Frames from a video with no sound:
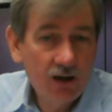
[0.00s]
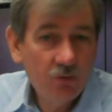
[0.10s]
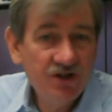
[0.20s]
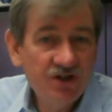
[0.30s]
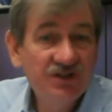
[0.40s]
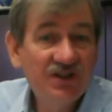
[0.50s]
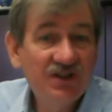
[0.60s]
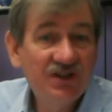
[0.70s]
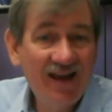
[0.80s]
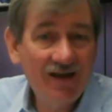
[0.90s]
which is
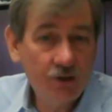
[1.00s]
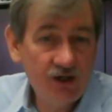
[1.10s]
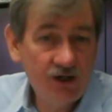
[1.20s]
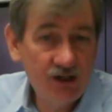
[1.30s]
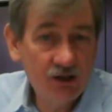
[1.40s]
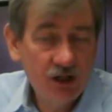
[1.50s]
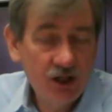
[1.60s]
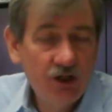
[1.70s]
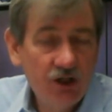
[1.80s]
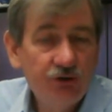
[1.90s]
catering
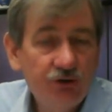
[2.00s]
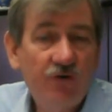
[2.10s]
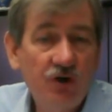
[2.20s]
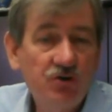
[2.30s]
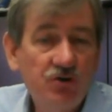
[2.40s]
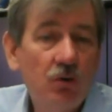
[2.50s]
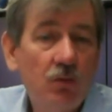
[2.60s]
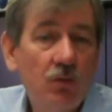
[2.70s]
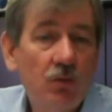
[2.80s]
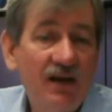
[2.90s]
to
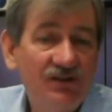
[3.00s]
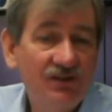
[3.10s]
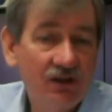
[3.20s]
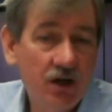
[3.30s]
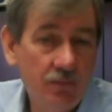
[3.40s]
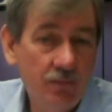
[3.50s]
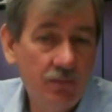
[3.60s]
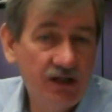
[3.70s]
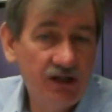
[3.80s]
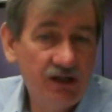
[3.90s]
virtual-based
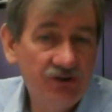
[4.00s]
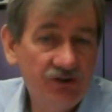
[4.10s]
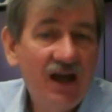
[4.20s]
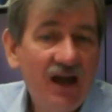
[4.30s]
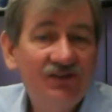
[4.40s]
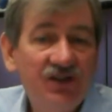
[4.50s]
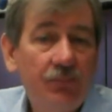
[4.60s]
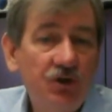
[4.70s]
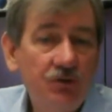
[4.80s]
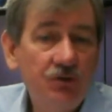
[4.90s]
companies
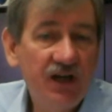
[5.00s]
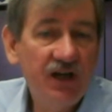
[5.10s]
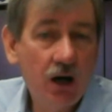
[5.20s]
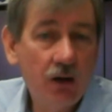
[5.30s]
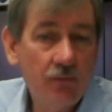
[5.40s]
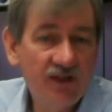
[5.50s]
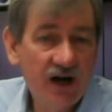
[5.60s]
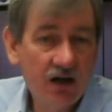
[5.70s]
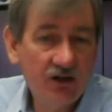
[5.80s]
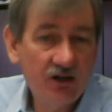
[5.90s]
except using our
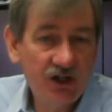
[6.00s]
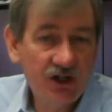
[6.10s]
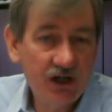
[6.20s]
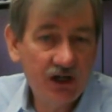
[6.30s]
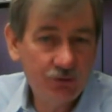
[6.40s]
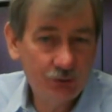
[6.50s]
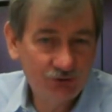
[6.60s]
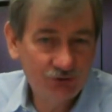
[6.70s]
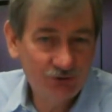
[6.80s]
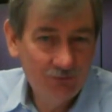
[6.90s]
methodology and our
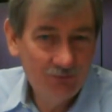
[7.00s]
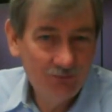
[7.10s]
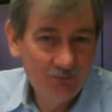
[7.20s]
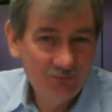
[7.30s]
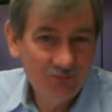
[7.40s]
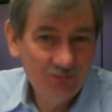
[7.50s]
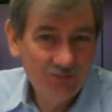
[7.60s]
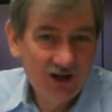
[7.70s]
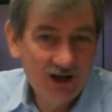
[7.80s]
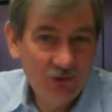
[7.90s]
tools.
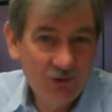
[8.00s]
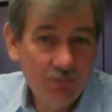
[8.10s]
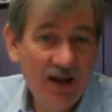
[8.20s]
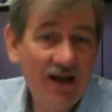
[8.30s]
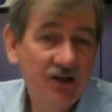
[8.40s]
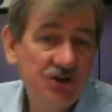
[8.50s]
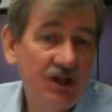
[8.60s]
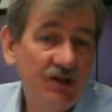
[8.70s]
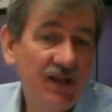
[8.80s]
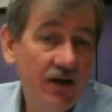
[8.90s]
And we're
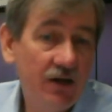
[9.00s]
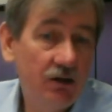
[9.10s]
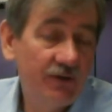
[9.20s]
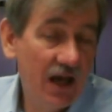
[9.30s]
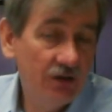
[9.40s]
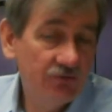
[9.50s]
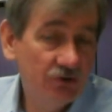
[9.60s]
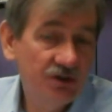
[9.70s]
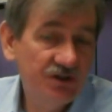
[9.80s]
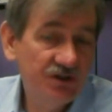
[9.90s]
packaging that. It'll be out
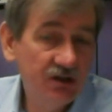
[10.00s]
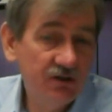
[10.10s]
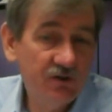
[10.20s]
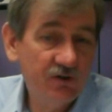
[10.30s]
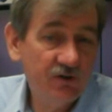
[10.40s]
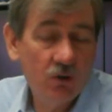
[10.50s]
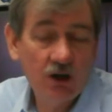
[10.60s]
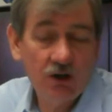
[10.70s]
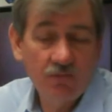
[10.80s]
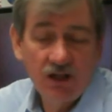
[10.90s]
towards the end of first
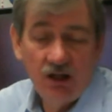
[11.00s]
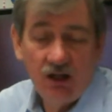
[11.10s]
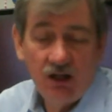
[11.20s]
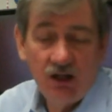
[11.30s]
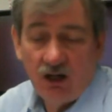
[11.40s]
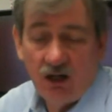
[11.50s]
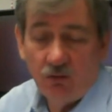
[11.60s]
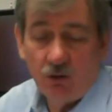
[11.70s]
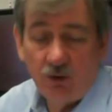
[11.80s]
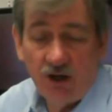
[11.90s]
quarter.
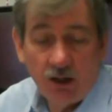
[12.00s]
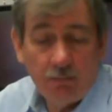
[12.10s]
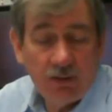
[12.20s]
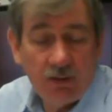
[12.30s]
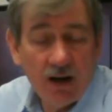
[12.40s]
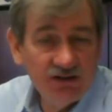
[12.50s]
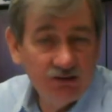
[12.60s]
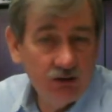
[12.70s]
We're running a pilot